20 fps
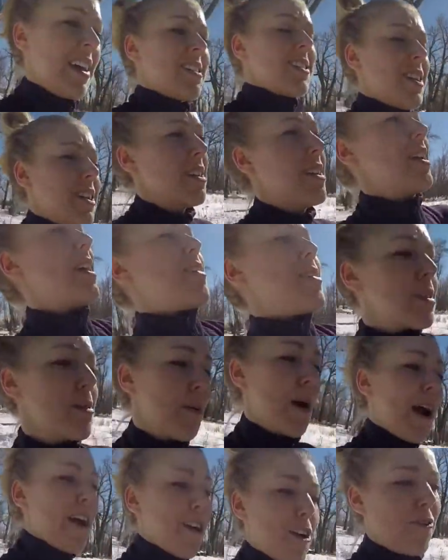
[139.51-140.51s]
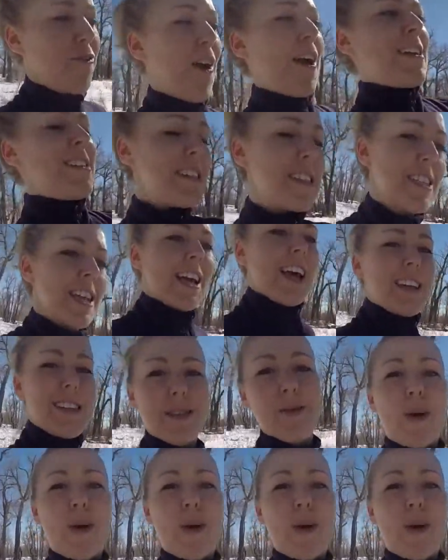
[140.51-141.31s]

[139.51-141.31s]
to inspire your friends to get